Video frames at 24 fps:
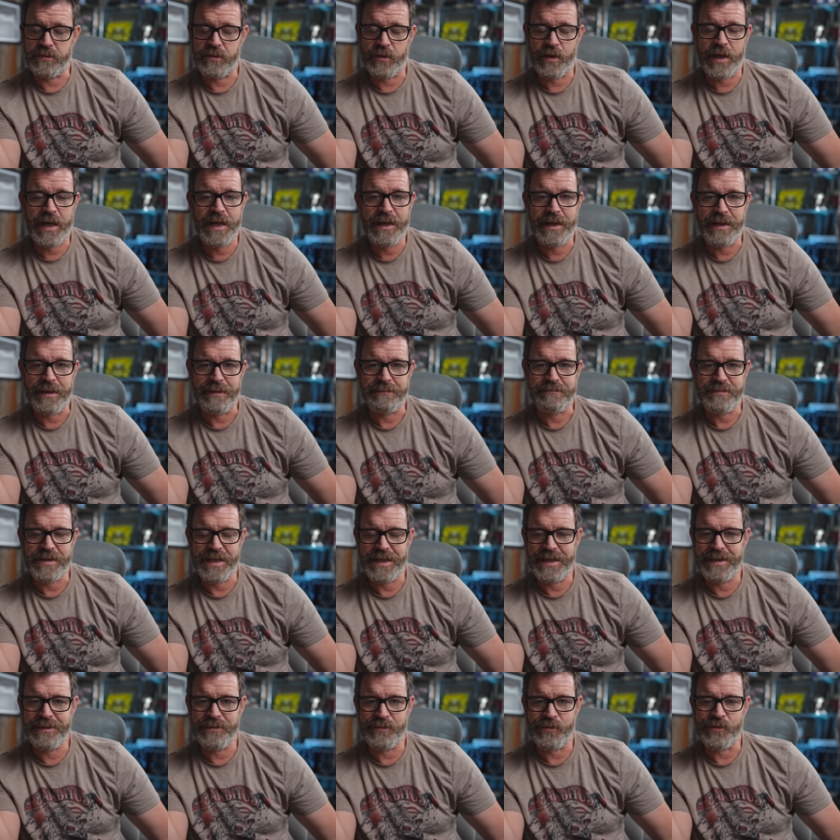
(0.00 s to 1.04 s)
grainy,
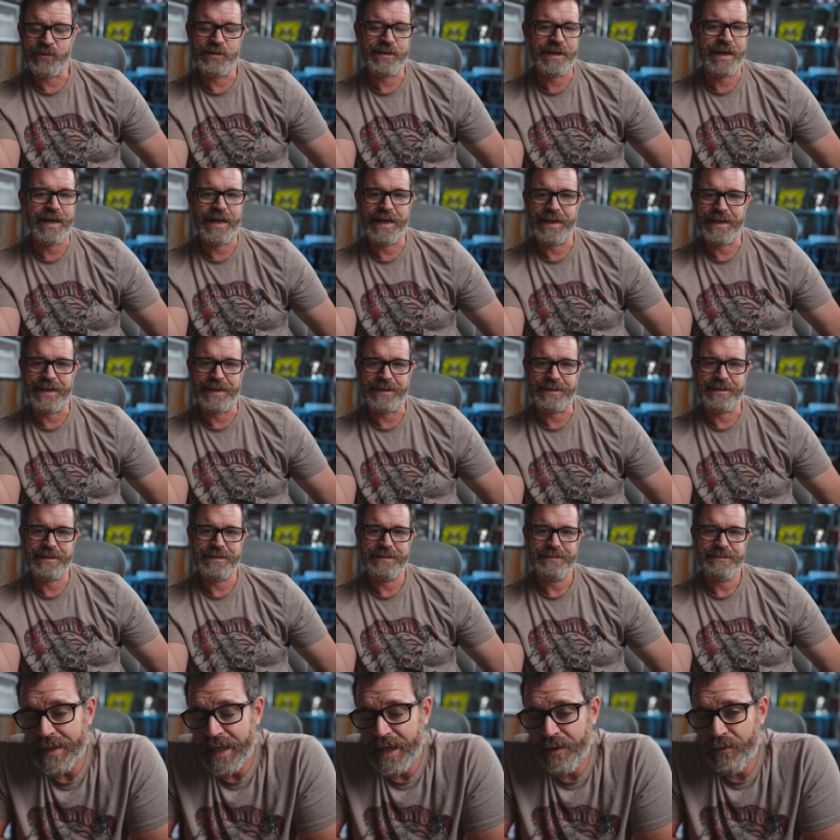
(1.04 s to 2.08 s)
inorganic.
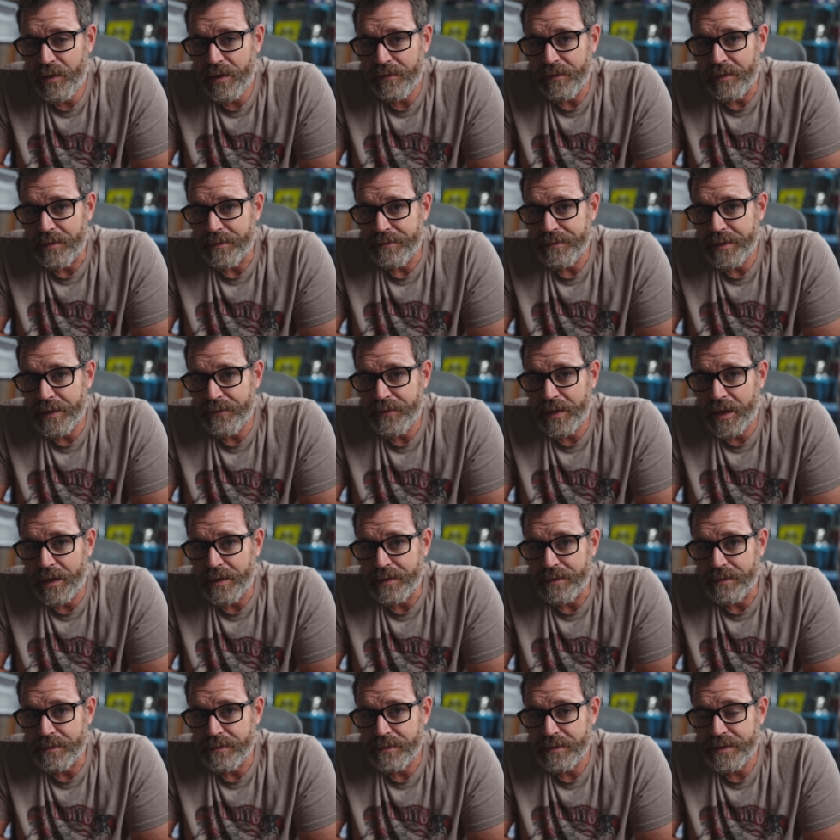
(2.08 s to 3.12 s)
However, they've
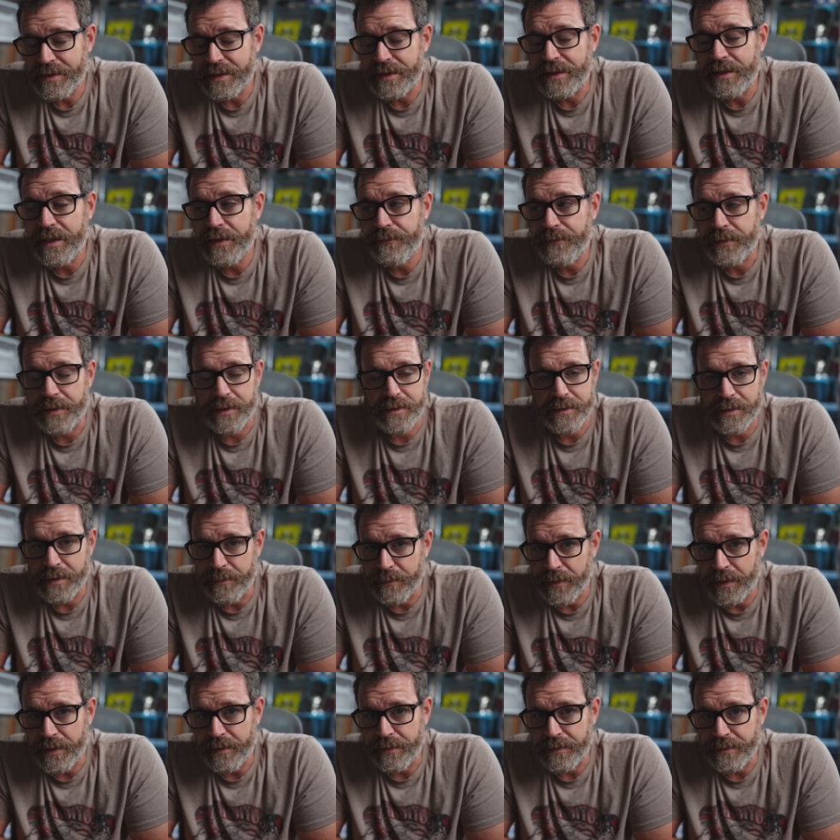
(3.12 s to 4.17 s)
gotten significantly
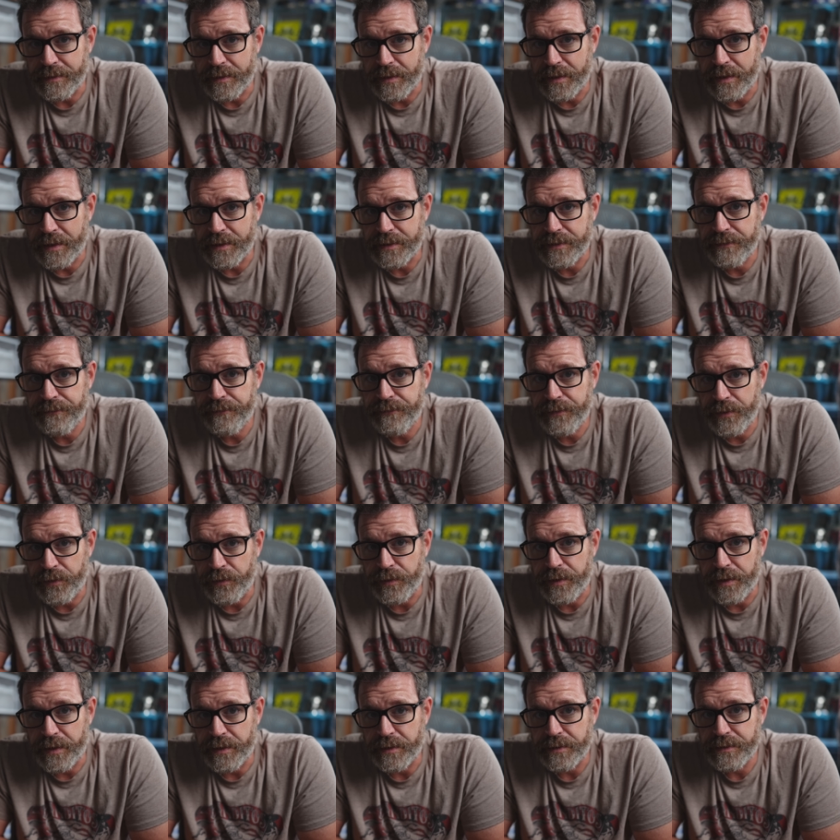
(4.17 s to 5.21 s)
better in the last few
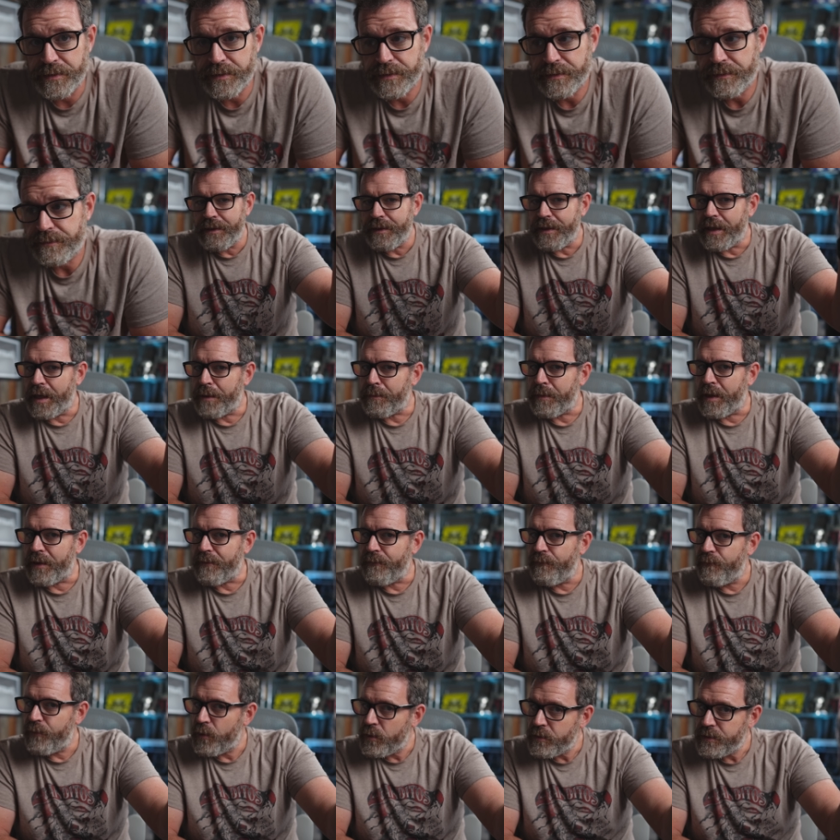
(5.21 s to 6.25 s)
years. Not my
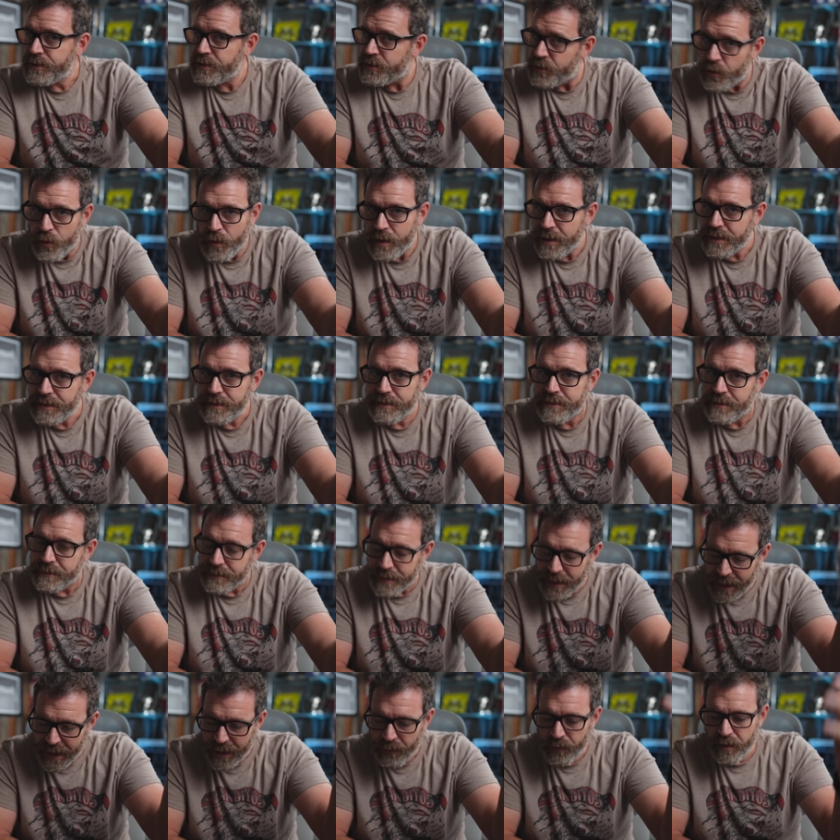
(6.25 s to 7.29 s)
first choice,
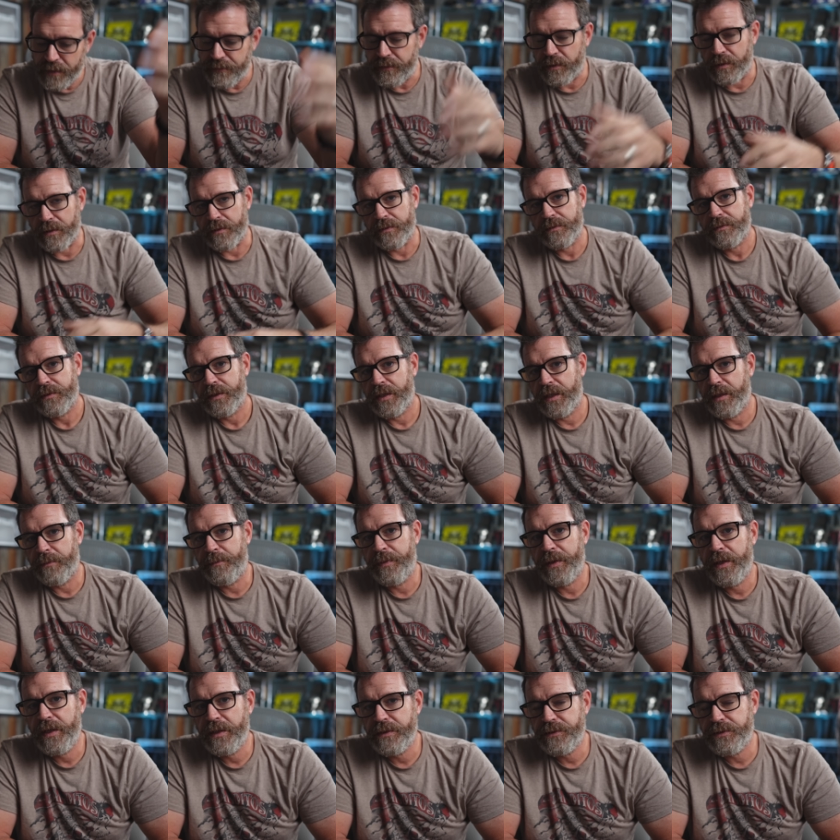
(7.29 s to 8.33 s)
however, in a
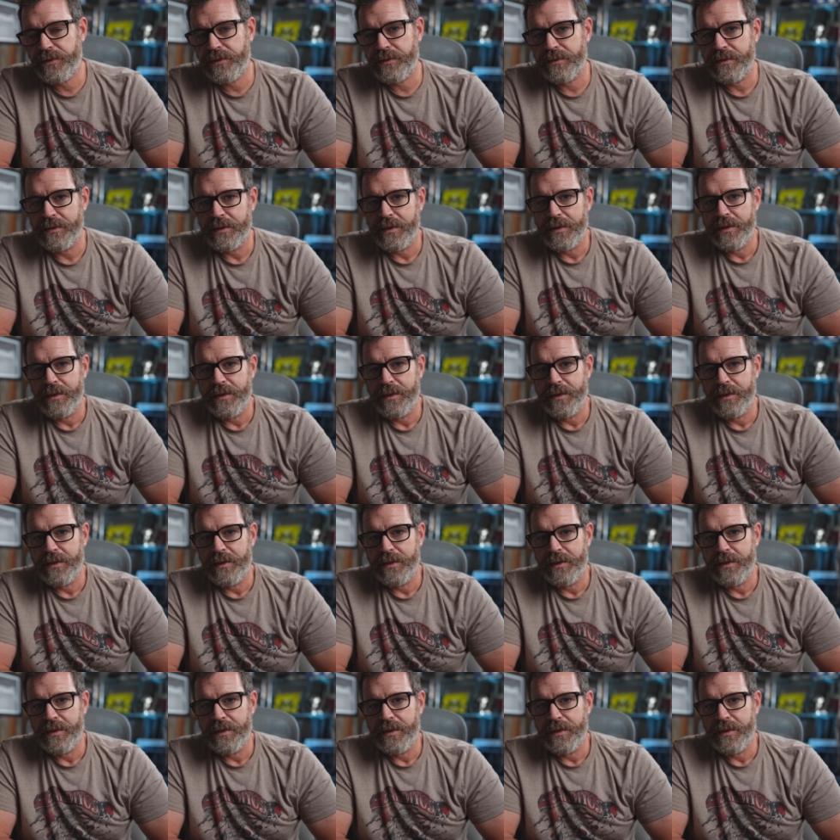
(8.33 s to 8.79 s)
pinch,